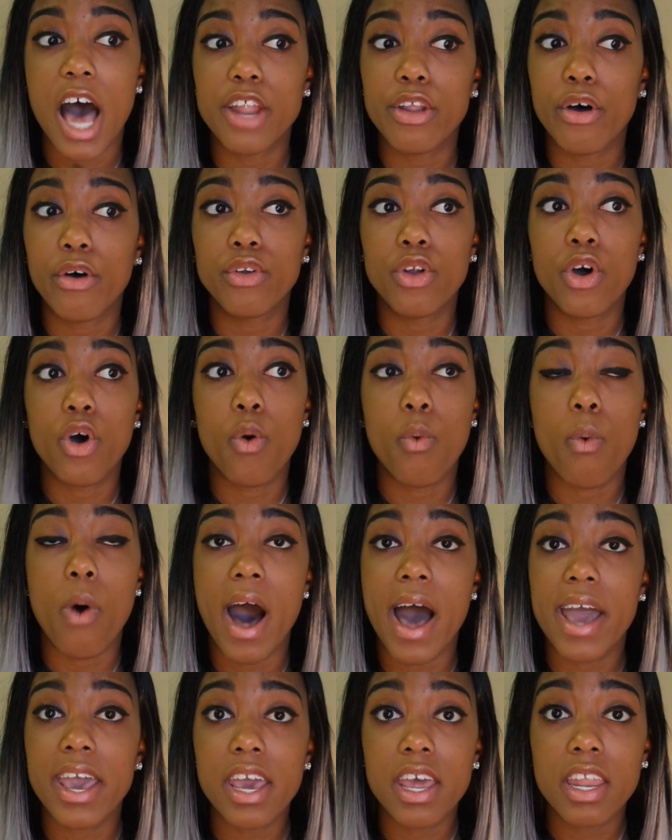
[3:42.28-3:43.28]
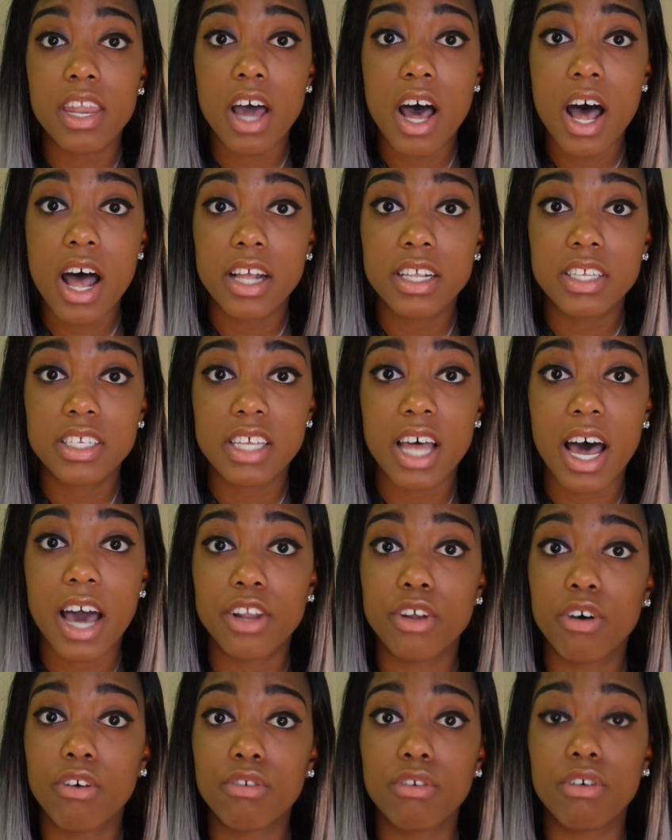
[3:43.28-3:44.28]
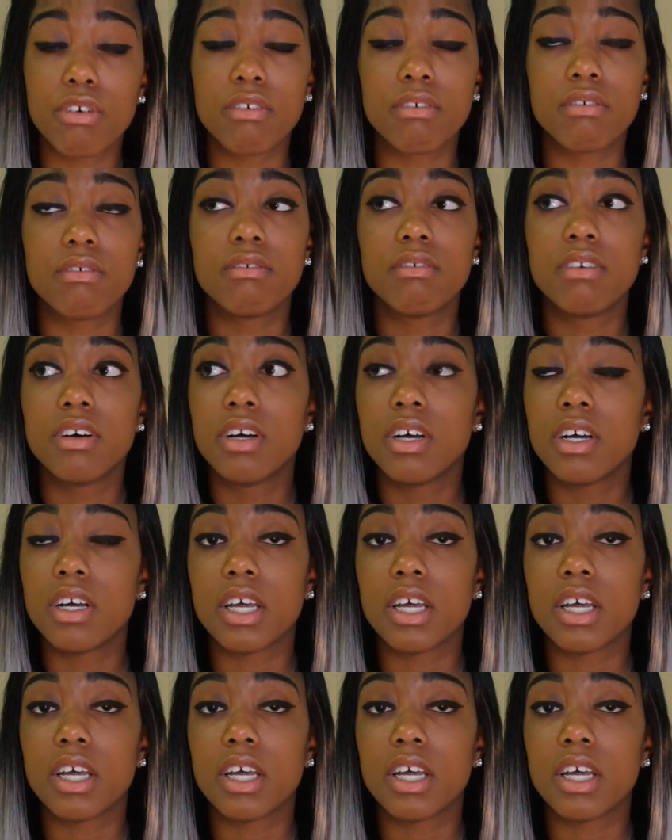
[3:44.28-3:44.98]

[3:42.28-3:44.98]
I don't know why it knots. I don't know